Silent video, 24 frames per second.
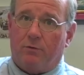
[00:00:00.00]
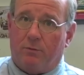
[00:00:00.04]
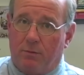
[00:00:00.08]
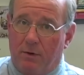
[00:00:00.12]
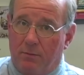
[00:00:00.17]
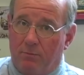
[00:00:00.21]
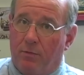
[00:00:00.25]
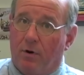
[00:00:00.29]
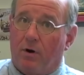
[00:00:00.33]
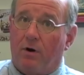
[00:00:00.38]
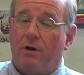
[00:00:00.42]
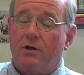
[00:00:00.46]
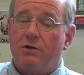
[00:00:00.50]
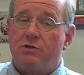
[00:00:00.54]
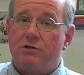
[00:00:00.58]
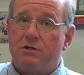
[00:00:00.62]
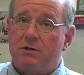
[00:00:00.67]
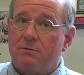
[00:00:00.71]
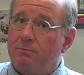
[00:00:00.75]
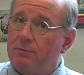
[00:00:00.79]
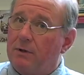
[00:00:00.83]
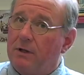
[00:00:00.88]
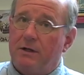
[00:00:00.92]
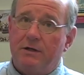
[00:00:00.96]
be burnished
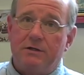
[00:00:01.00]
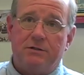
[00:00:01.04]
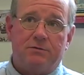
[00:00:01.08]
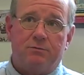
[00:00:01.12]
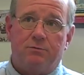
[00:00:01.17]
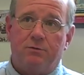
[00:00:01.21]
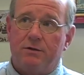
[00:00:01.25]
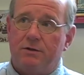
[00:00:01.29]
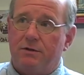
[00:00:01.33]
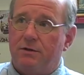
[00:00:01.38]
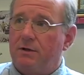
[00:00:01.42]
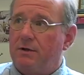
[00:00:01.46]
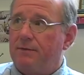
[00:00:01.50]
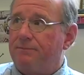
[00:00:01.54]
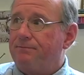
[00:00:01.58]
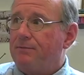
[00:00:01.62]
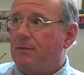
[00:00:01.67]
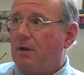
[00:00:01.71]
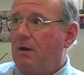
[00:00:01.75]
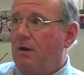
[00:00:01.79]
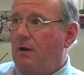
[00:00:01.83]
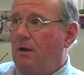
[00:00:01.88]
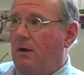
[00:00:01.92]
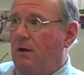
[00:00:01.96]
in place with an
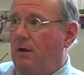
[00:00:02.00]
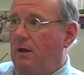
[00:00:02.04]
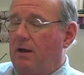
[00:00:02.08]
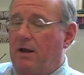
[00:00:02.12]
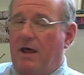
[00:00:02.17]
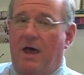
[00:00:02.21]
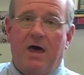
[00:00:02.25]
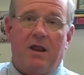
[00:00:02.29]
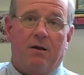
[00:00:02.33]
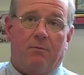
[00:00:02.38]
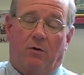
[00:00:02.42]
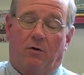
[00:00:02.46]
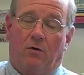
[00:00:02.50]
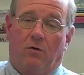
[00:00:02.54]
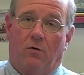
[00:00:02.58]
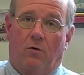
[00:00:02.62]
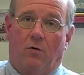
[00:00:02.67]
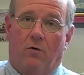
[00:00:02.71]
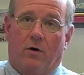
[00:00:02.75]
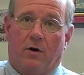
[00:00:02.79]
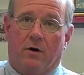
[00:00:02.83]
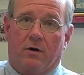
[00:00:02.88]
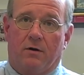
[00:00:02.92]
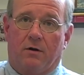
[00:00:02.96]
animal
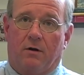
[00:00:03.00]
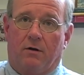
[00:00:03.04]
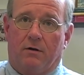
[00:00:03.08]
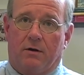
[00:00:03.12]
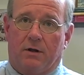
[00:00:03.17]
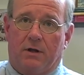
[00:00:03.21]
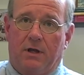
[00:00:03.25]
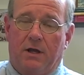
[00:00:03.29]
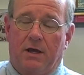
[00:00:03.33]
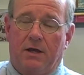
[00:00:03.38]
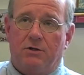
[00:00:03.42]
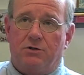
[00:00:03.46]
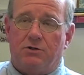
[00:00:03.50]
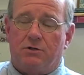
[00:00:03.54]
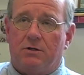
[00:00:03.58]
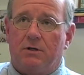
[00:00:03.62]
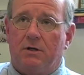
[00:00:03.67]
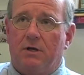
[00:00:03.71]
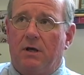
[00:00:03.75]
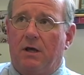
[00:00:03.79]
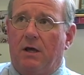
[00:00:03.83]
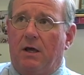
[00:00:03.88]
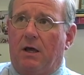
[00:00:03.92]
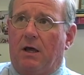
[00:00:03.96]
horn on
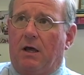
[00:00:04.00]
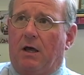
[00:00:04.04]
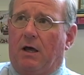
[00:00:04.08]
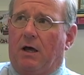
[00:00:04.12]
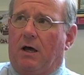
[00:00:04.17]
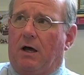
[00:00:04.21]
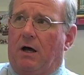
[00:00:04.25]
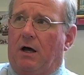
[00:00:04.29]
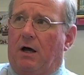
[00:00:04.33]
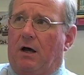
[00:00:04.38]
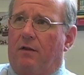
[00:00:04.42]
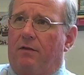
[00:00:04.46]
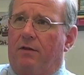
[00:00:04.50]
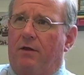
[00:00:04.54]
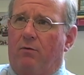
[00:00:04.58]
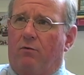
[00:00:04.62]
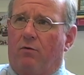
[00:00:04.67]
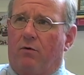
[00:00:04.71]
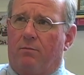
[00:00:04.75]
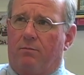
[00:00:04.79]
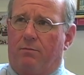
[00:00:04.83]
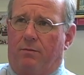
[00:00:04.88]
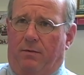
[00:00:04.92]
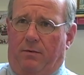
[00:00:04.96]
occasion.
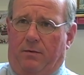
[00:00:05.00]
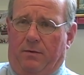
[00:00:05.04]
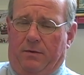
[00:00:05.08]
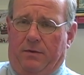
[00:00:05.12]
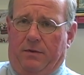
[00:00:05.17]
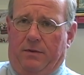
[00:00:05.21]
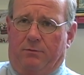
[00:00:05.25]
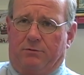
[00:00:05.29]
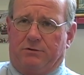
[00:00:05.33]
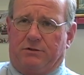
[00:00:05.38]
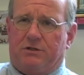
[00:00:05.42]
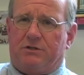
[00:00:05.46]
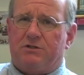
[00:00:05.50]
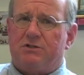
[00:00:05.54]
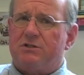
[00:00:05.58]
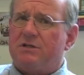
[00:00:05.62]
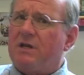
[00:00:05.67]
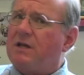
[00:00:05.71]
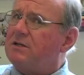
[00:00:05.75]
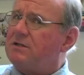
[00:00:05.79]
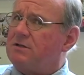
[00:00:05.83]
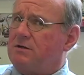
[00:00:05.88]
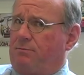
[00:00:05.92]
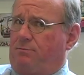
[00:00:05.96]
There was
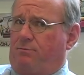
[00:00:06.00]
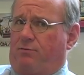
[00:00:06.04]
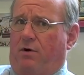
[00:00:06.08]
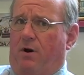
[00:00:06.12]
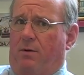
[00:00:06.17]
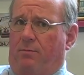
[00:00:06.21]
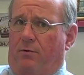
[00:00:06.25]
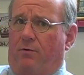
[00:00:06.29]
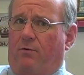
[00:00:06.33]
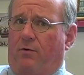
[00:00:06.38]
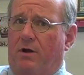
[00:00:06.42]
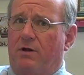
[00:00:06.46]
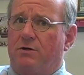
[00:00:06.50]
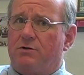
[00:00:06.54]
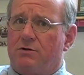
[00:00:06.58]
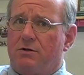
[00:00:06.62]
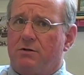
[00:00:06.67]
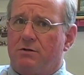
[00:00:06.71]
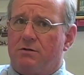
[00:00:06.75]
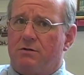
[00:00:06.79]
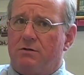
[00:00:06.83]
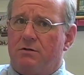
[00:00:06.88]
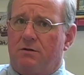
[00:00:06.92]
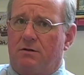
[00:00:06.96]
extensive
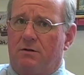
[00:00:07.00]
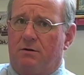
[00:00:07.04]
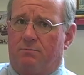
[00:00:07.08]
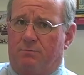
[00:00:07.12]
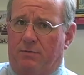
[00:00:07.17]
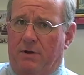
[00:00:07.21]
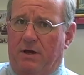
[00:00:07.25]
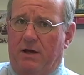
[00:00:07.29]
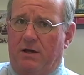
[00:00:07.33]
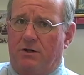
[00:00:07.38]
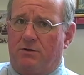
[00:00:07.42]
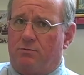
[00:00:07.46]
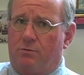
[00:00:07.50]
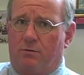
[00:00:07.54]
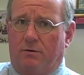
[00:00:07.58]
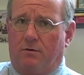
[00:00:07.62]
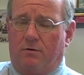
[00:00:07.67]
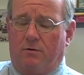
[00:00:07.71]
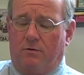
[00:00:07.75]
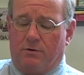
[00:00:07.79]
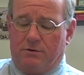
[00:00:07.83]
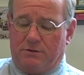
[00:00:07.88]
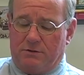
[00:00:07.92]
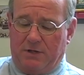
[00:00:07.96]
preparation to the page. We're,
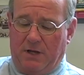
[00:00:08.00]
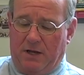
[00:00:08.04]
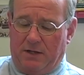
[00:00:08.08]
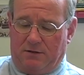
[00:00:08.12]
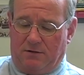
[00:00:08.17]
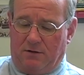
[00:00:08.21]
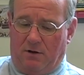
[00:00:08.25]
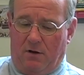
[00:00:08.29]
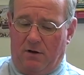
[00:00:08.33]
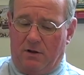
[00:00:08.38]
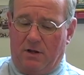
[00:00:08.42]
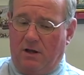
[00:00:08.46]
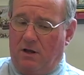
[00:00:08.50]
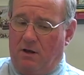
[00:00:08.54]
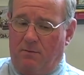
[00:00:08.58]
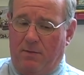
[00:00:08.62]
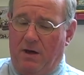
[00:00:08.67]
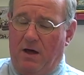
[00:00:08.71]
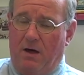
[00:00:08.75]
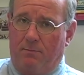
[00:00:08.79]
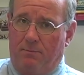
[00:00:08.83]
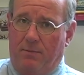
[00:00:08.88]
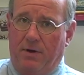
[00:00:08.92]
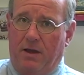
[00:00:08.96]
of course, not talking
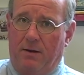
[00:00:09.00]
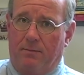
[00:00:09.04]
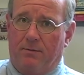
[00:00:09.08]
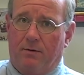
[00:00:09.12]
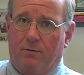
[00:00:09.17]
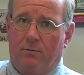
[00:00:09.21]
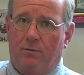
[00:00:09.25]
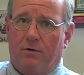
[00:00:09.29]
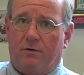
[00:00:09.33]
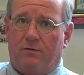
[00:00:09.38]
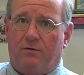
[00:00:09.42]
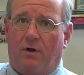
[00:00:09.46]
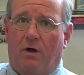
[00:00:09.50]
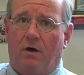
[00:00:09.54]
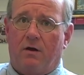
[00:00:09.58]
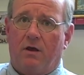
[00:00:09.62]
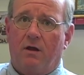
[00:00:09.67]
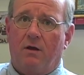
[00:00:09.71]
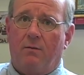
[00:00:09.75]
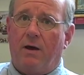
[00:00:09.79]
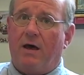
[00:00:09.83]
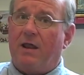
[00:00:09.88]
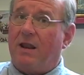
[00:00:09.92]
about paper. We're talking about